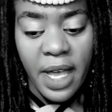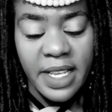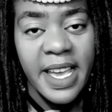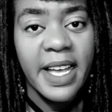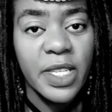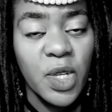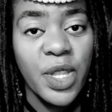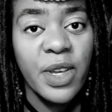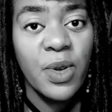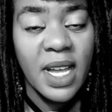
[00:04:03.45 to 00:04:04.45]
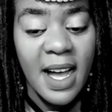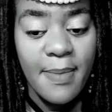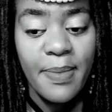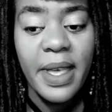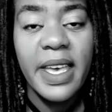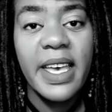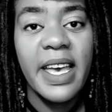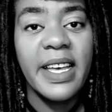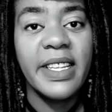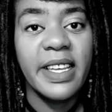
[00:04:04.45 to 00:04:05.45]
yeah, so they will come
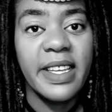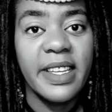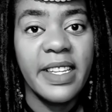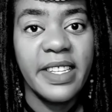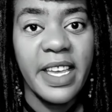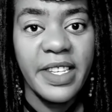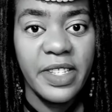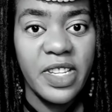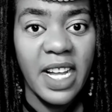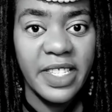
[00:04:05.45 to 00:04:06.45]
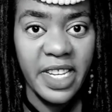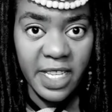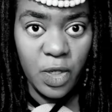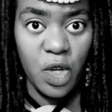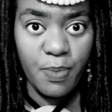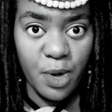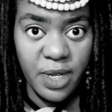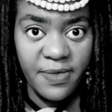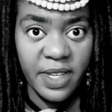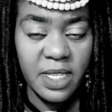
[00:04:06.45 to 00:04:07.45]
and adjust your
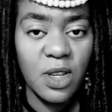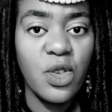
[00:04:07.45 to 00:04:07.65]
body first.